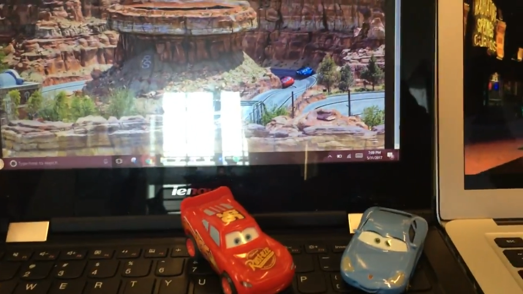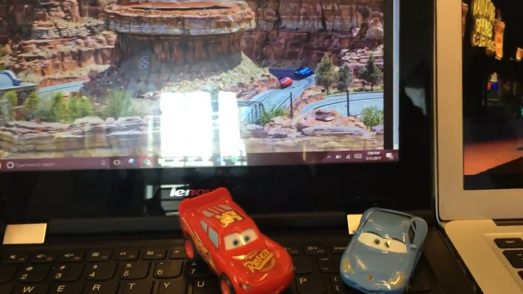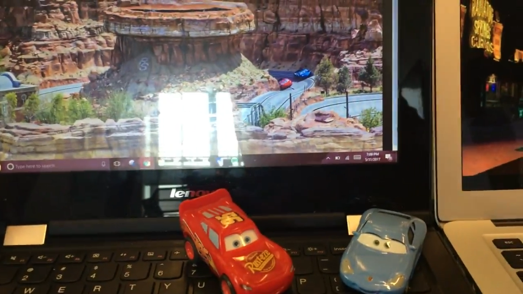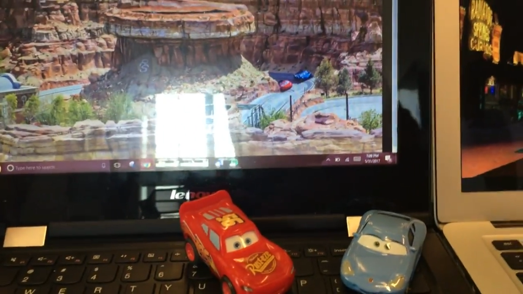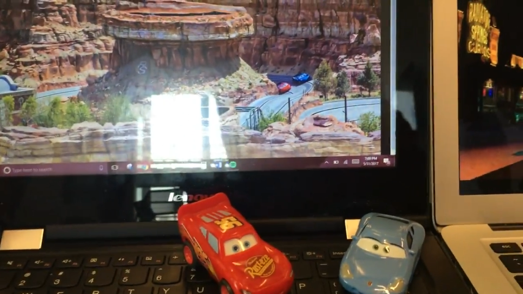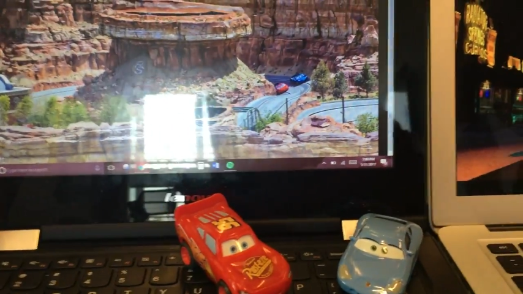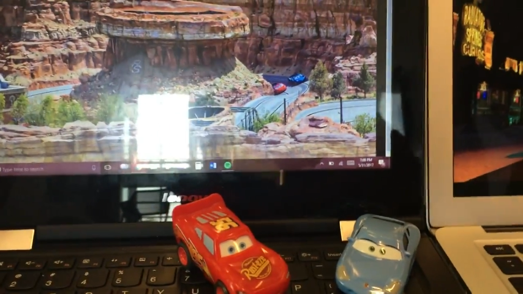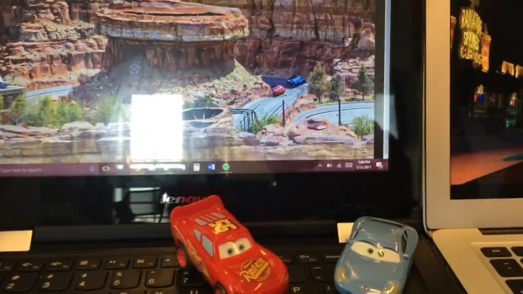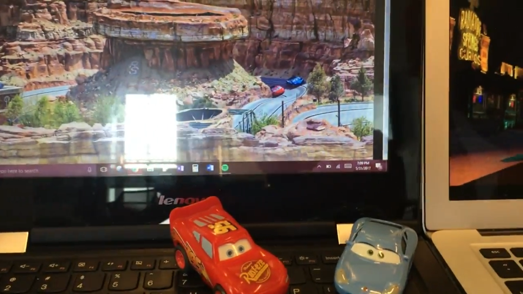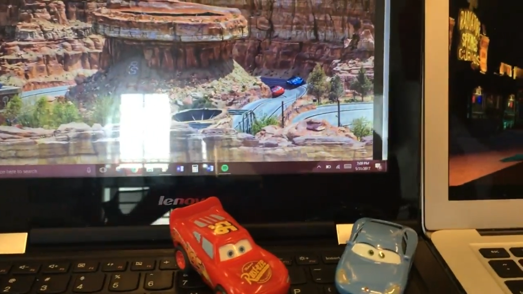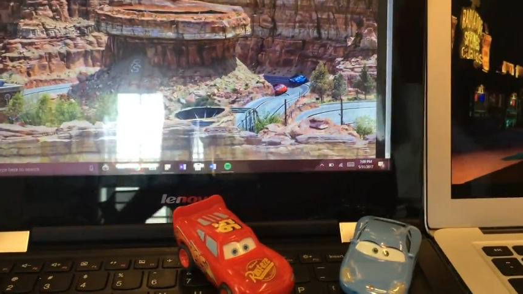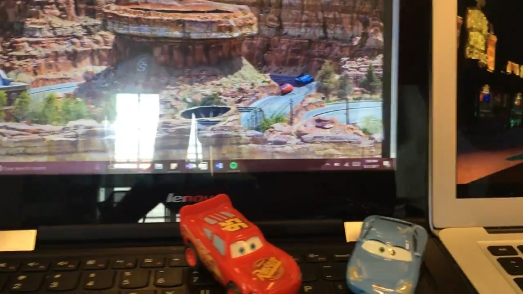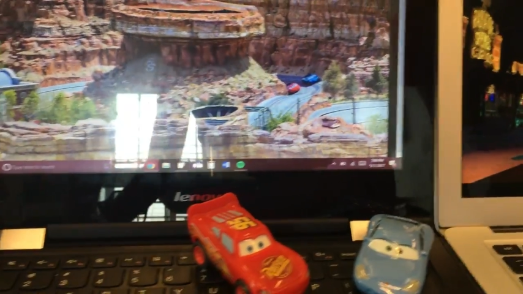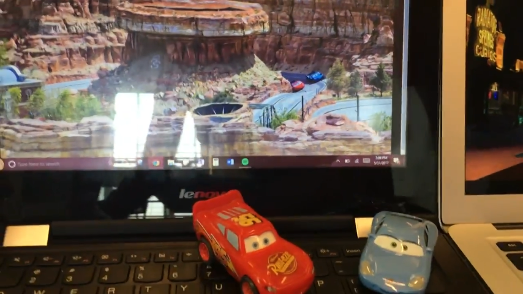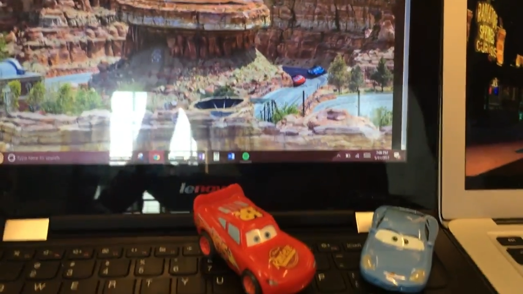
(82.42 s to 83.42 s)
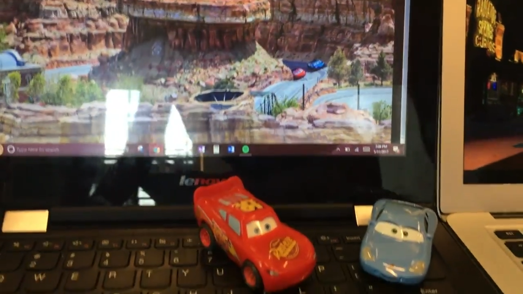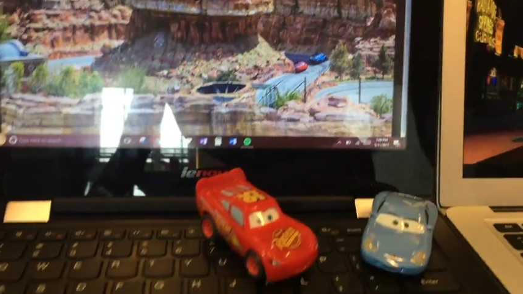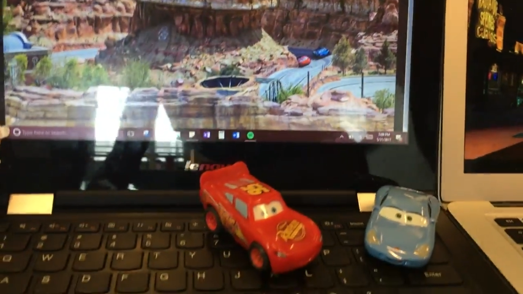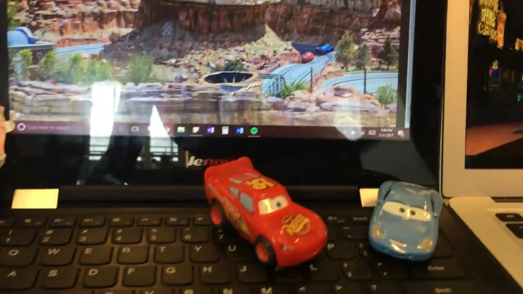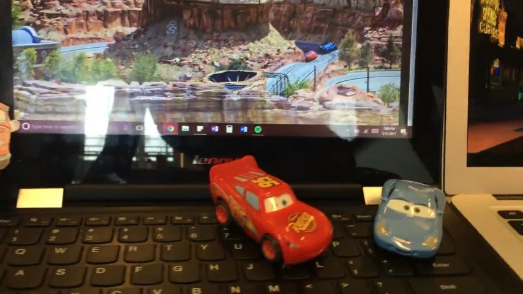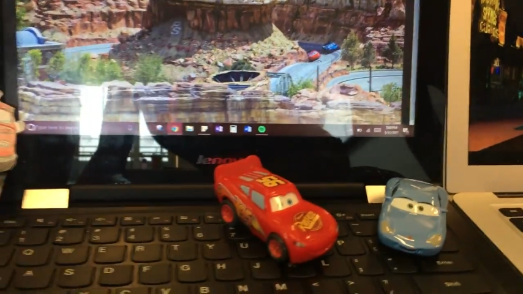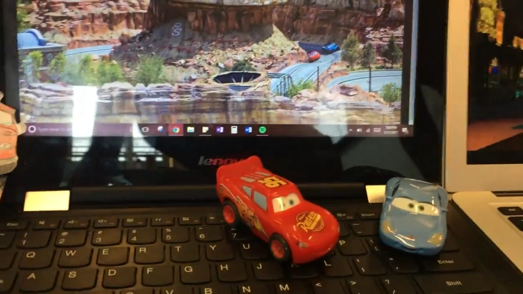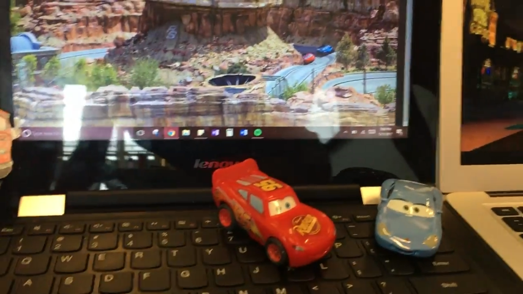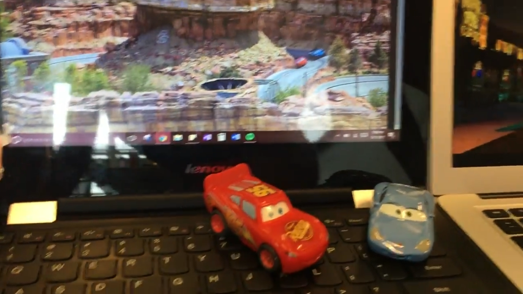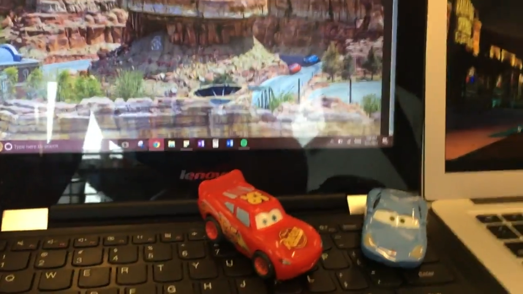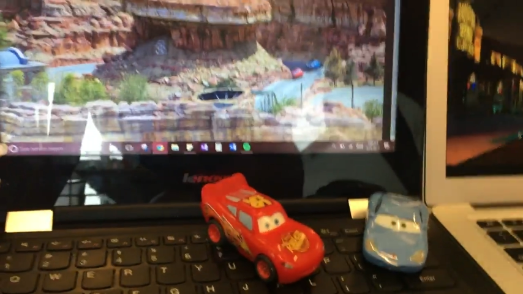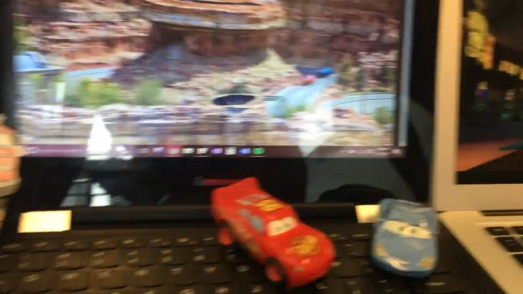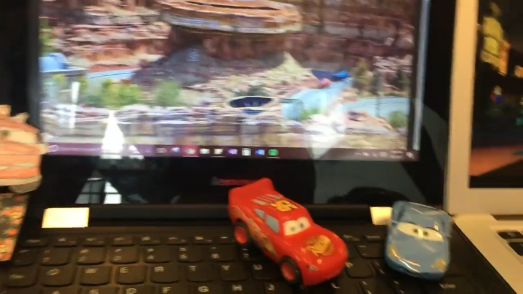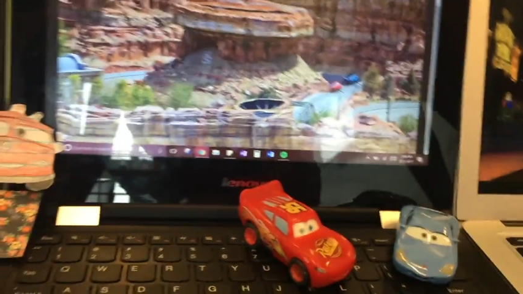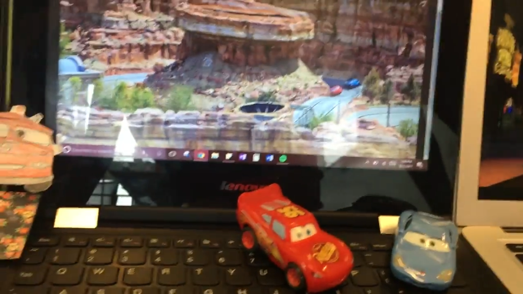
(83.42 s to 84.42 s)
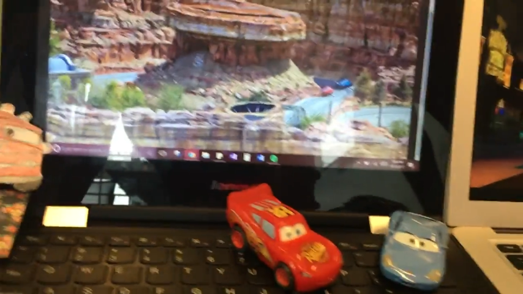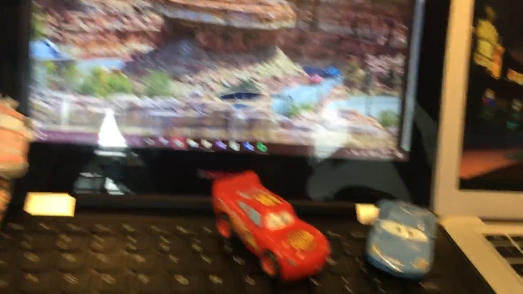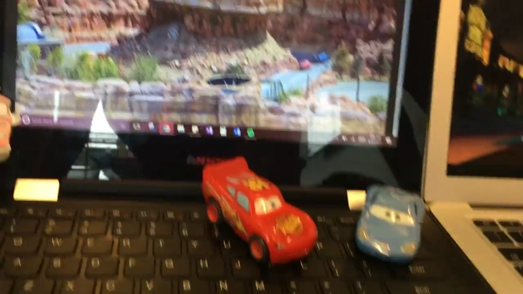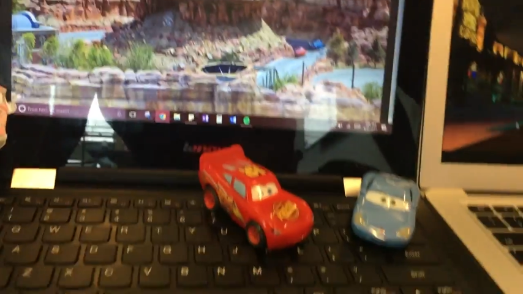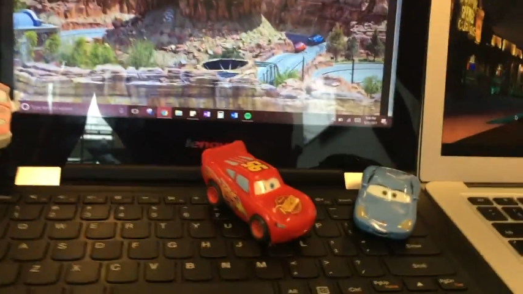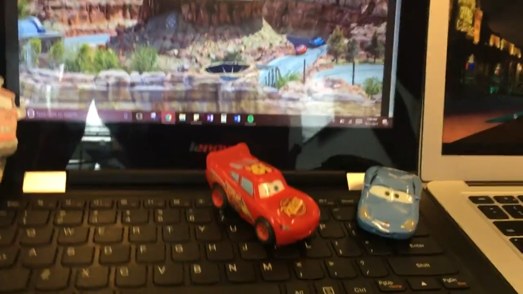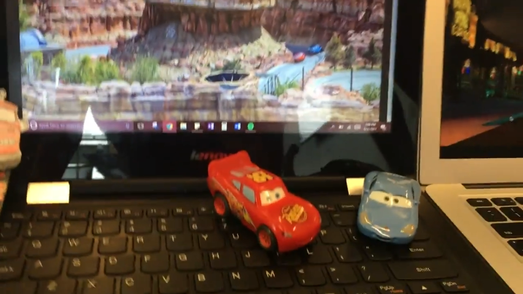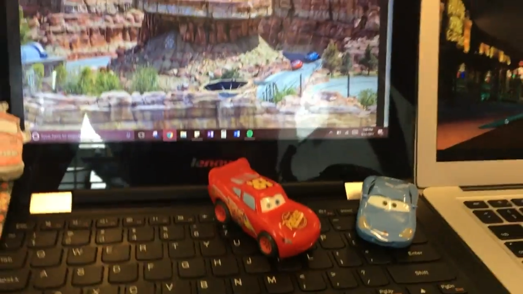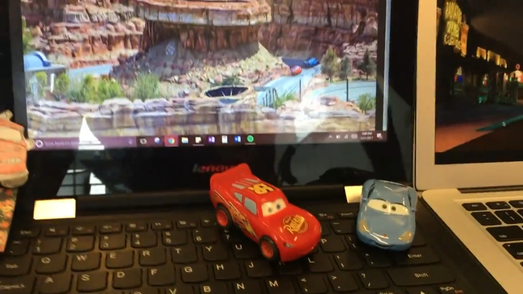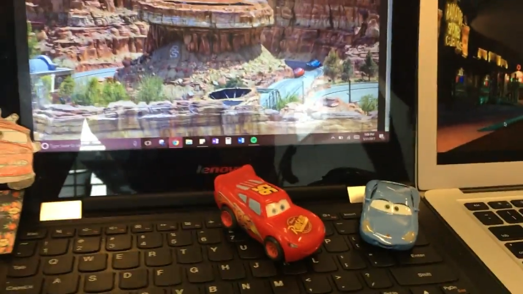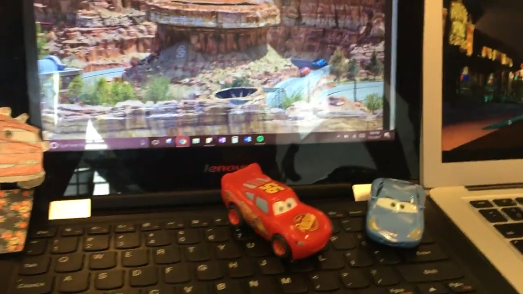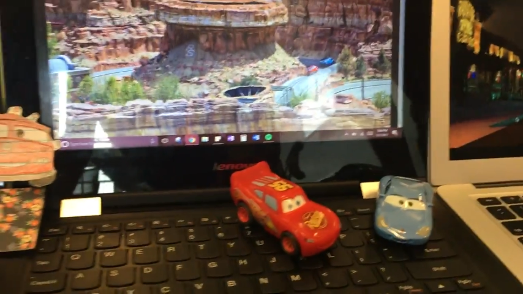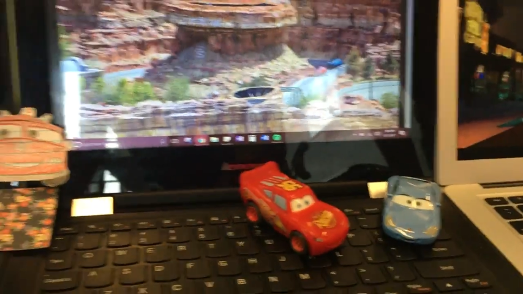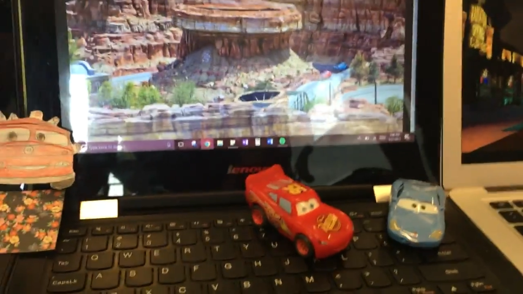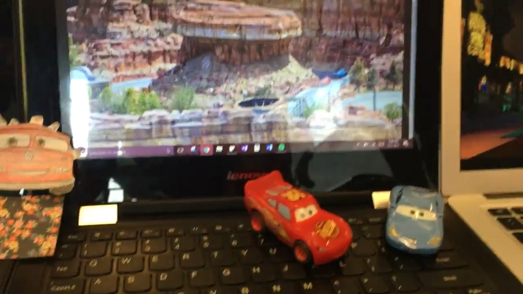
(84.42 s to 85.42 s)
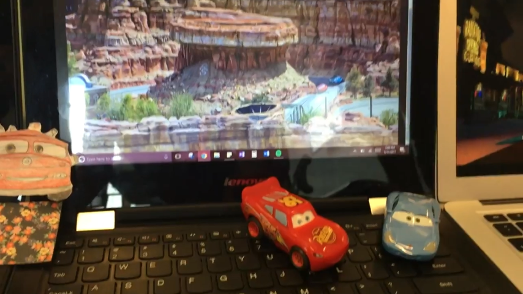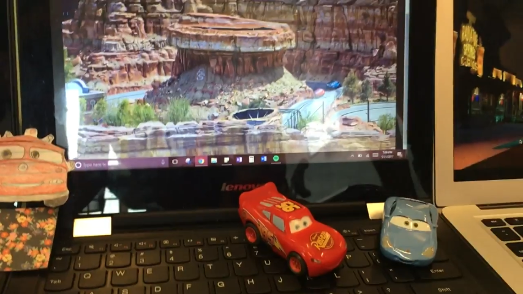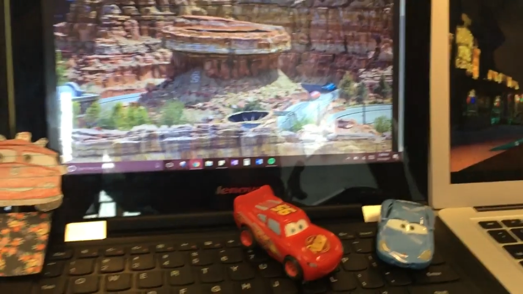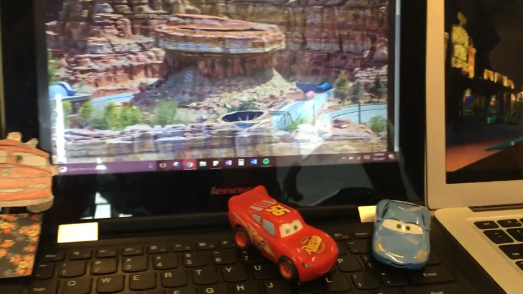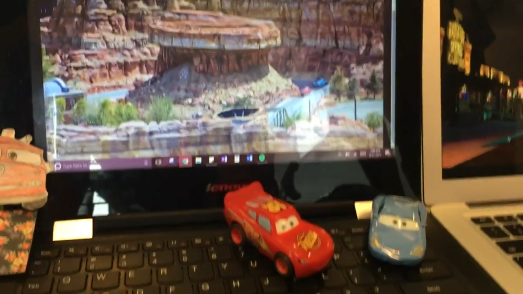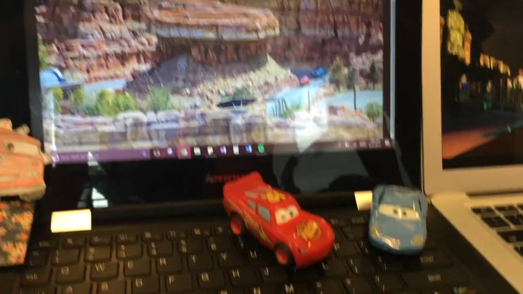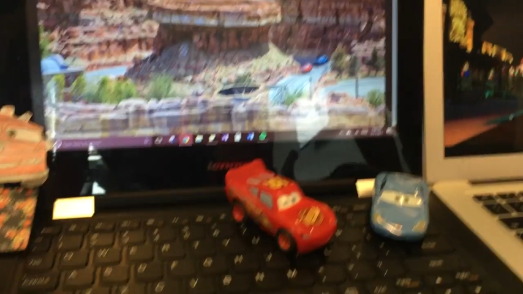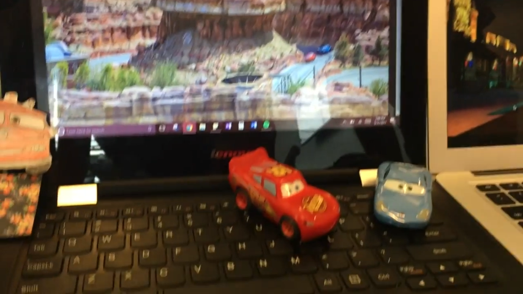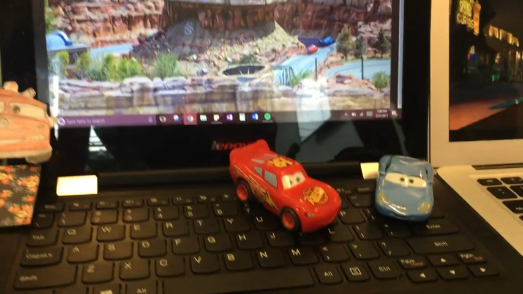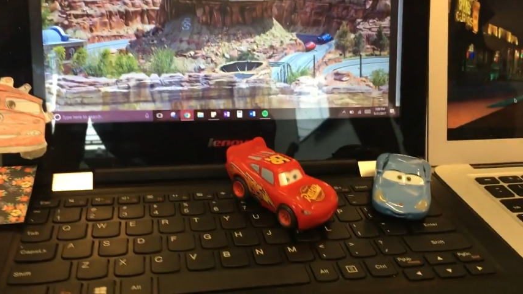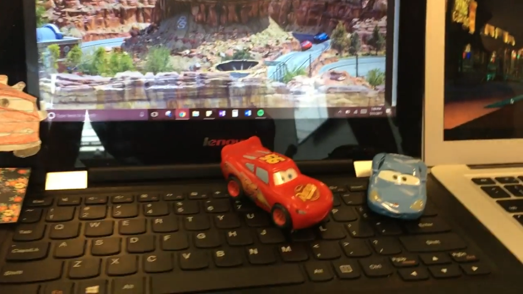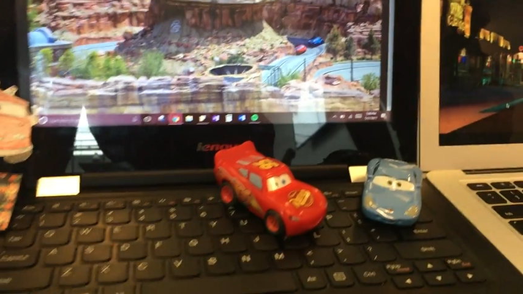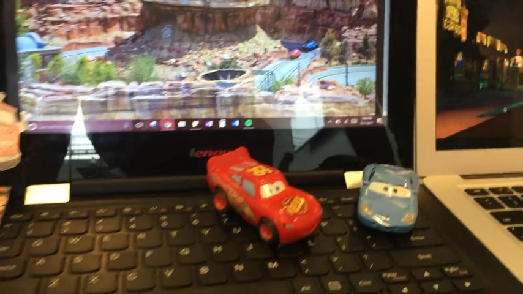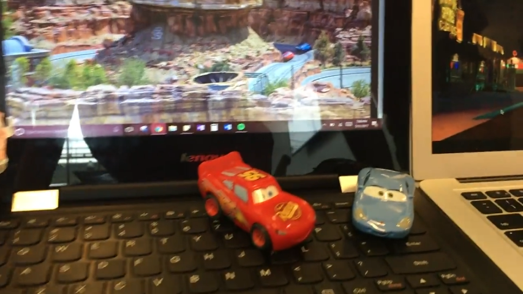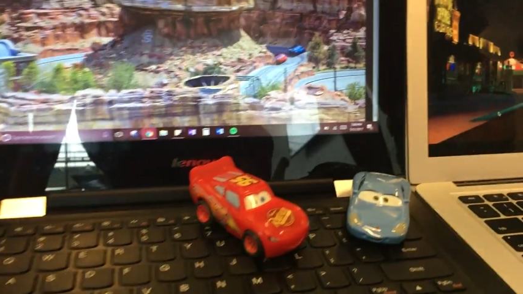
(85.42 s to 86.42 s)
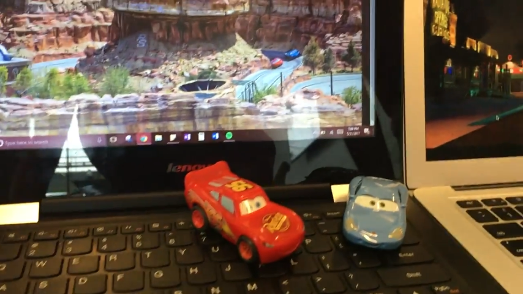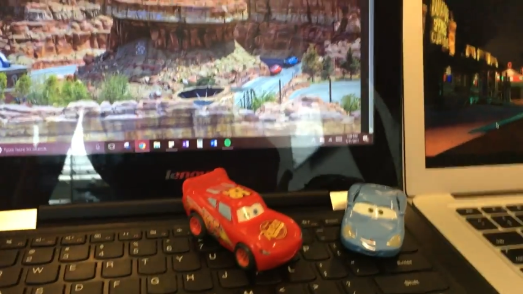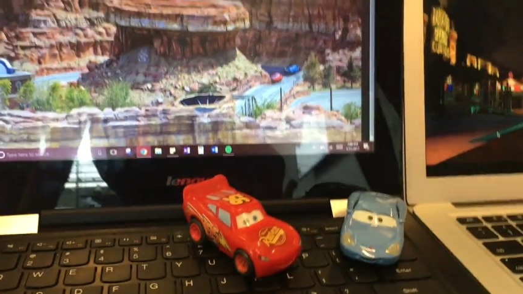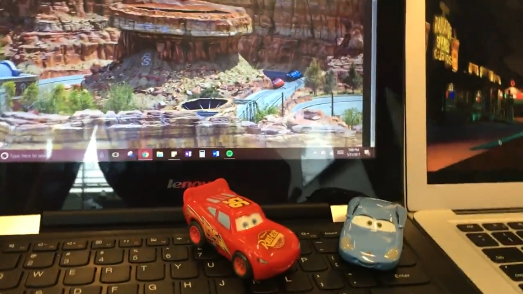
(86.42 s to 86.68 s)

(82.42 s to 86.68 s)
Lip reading: No face is visible, so there are no lips to read.